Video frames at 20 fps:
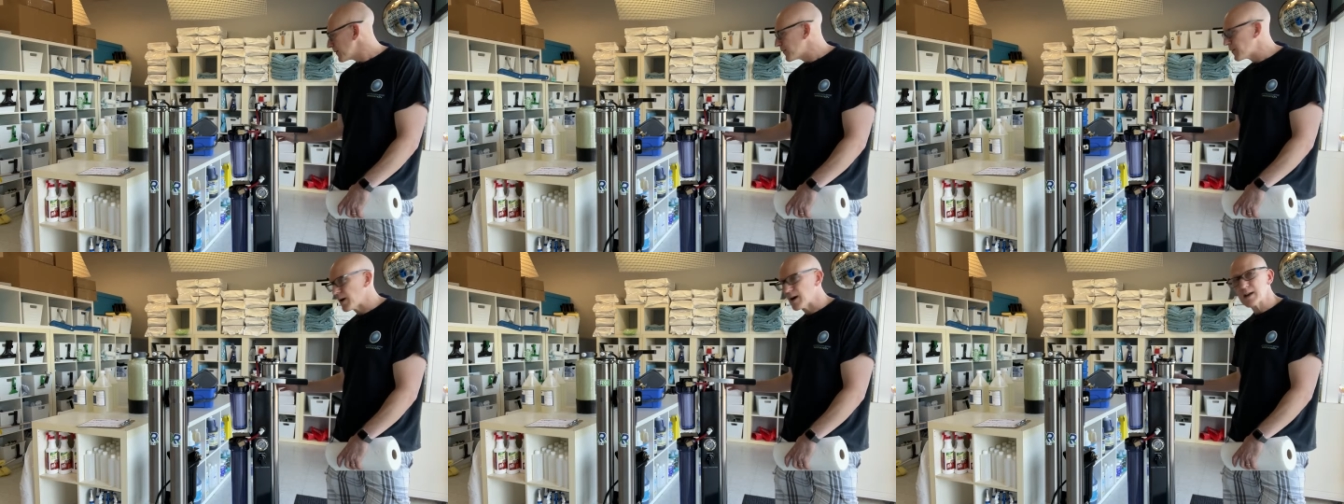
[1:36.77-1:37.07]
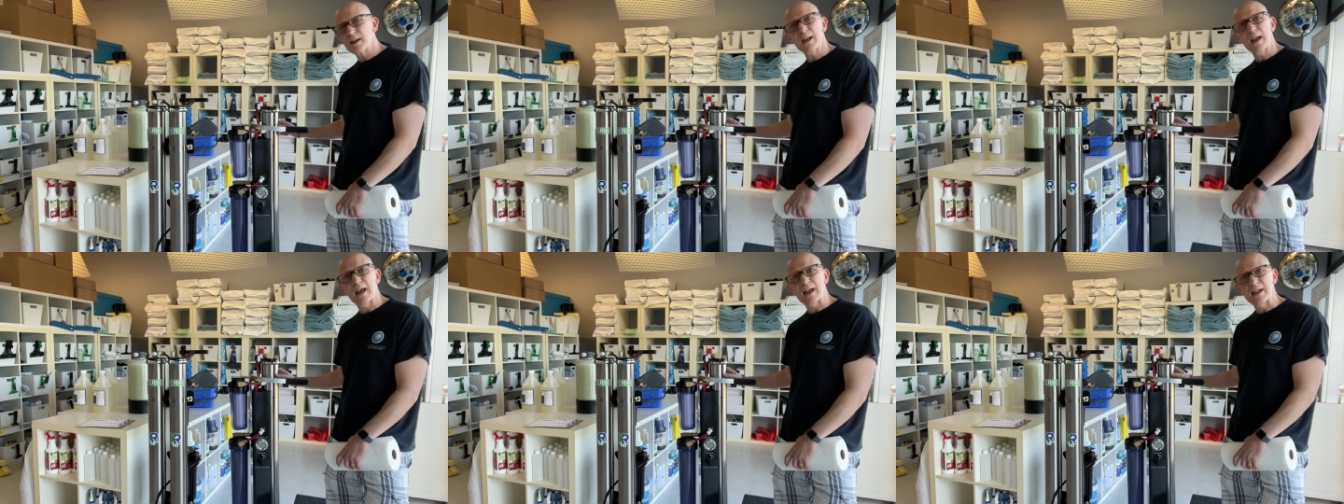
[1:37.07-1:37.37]

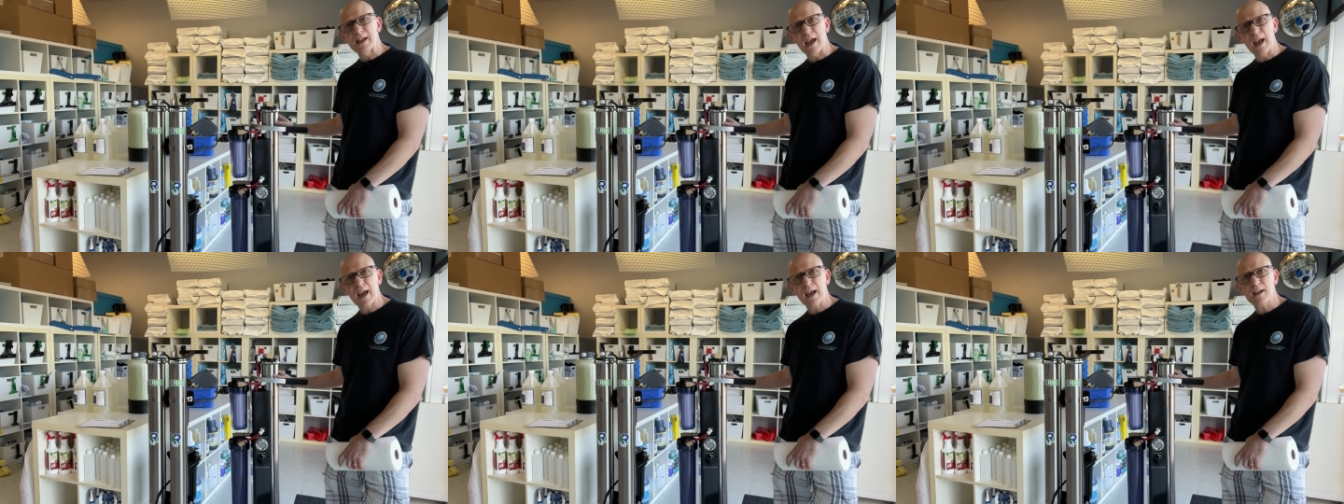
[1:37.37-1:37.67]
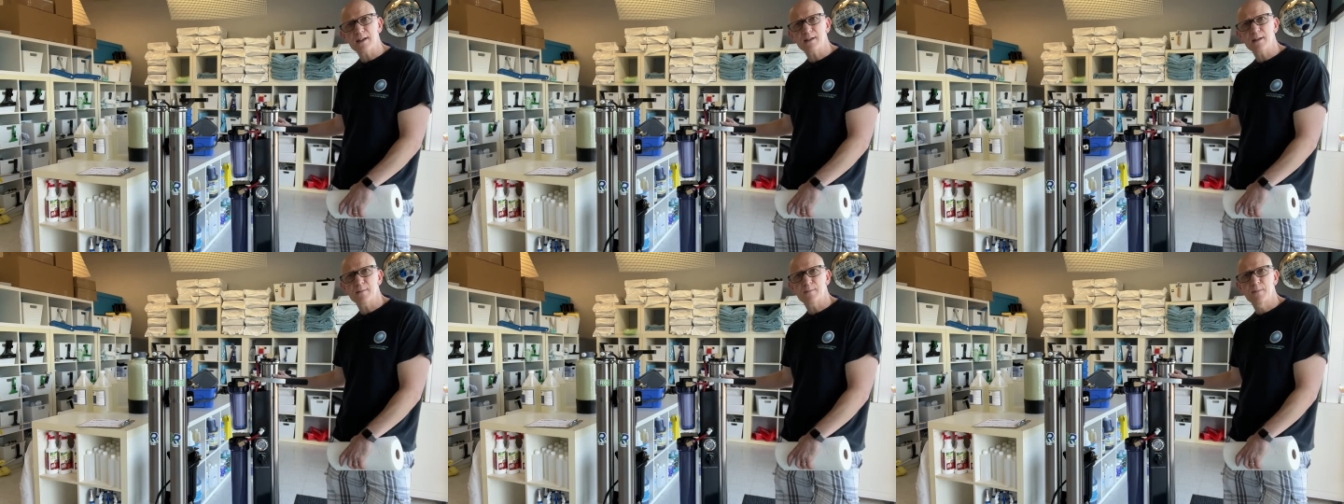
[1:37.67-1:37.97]
but it
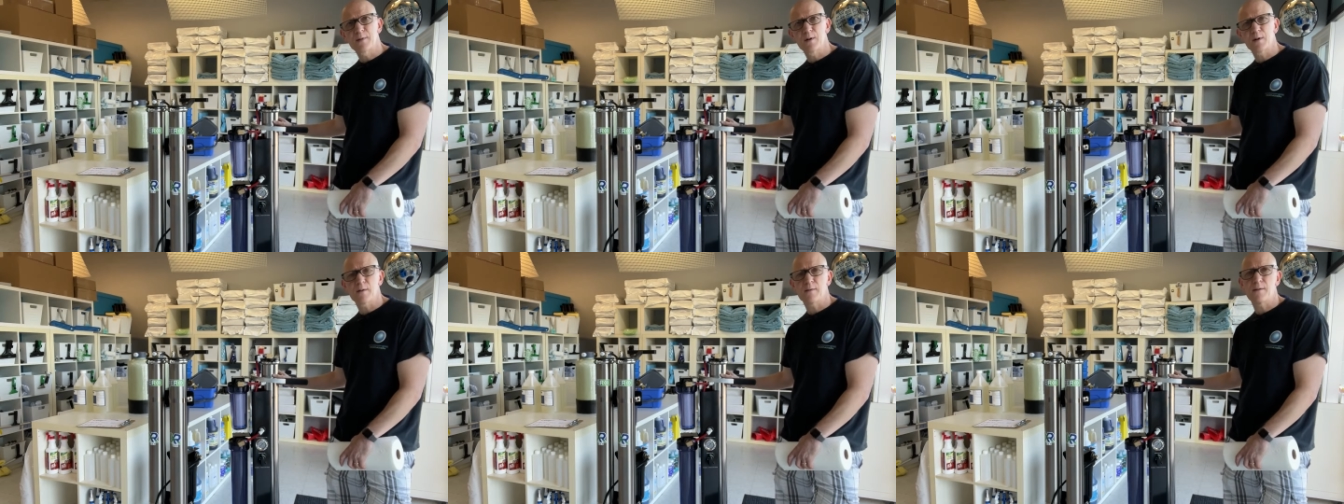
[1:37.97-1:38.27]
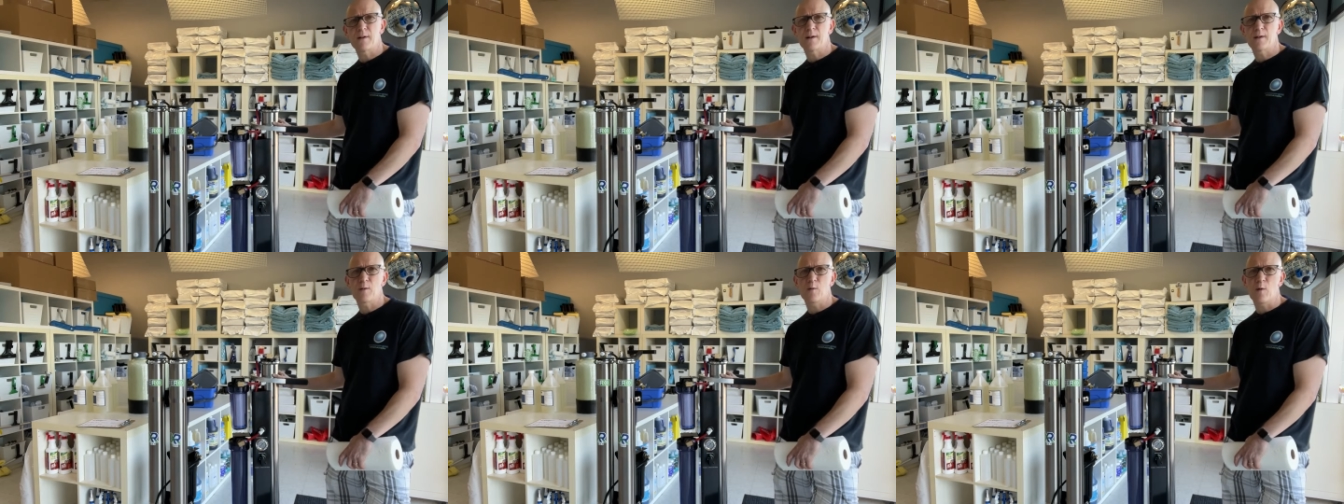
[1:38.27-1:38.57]
can't
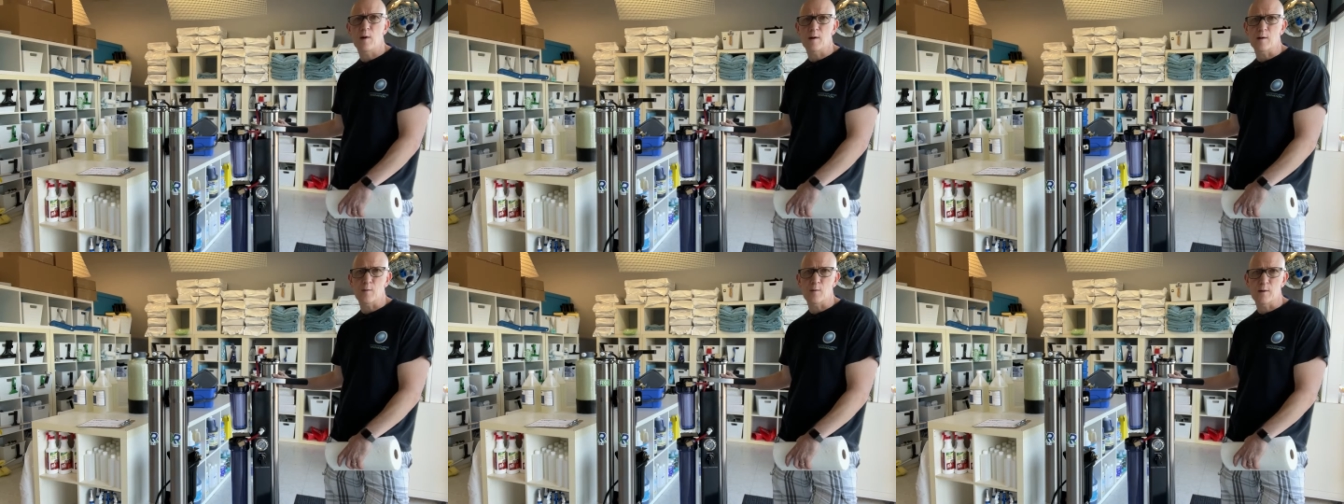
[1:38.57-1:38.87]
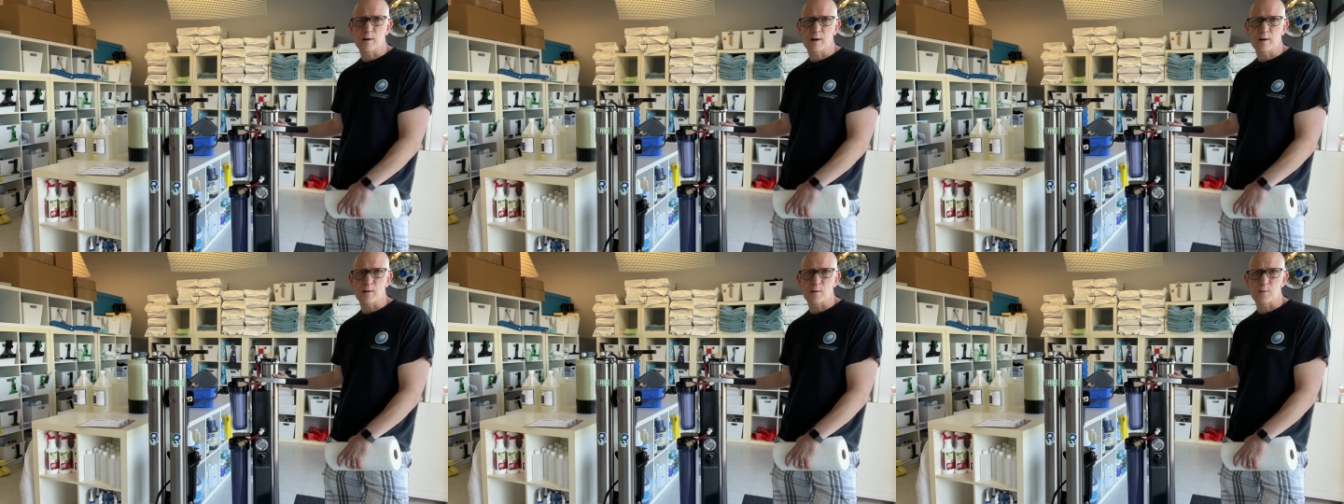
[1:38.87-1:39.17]
purify the water
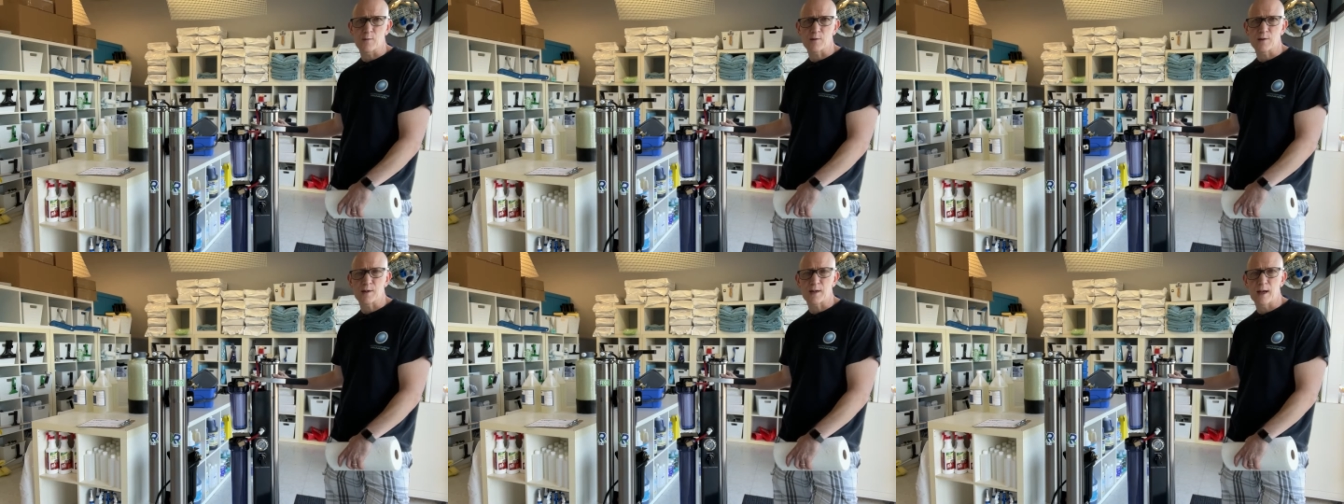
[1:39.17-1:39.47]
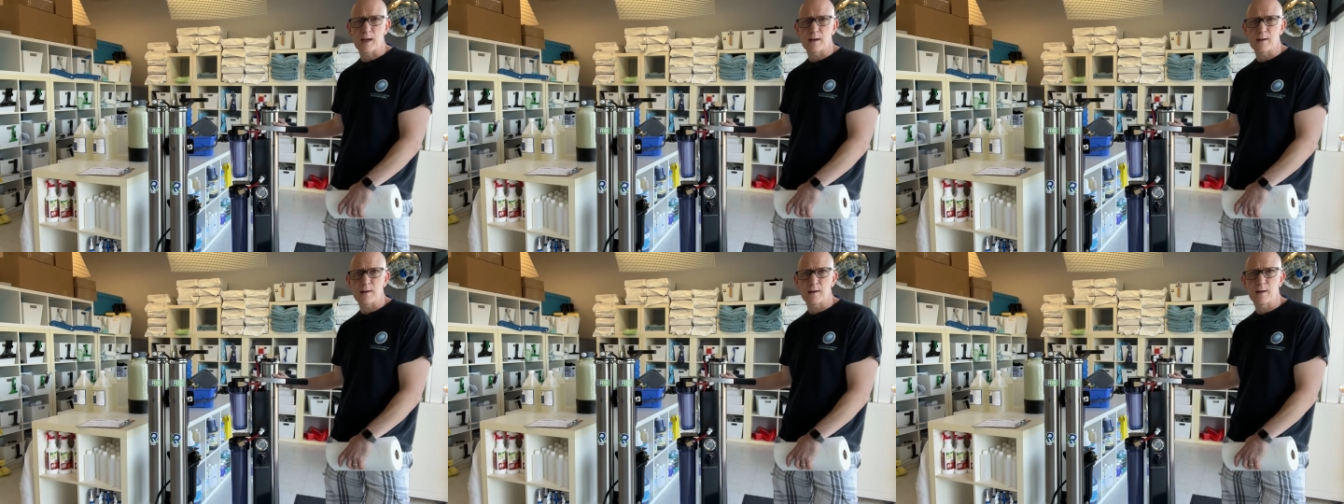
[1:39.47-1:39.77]

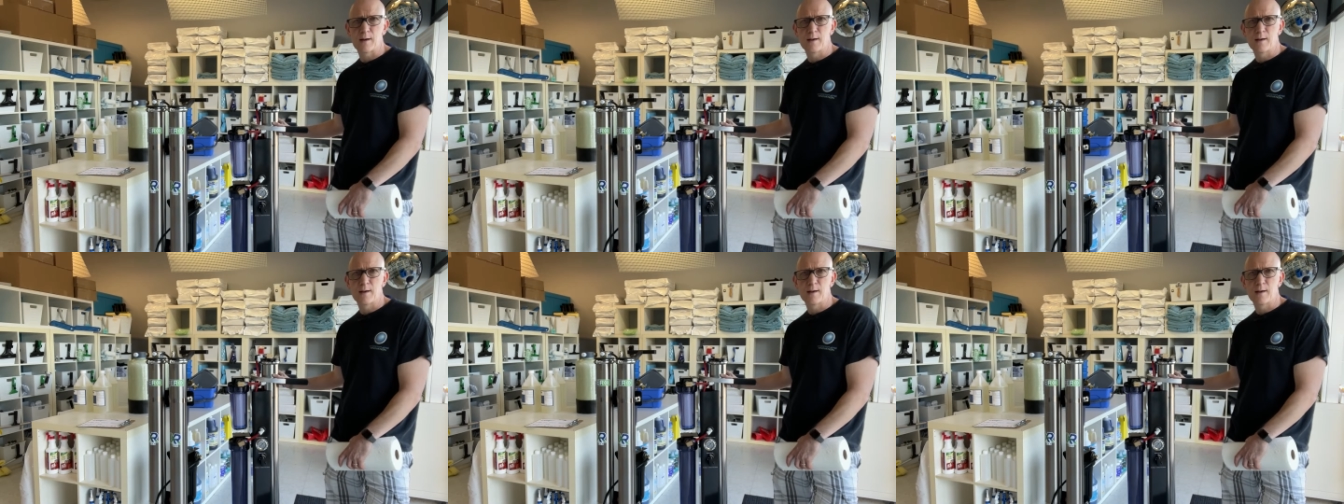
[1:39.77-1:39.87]
100%.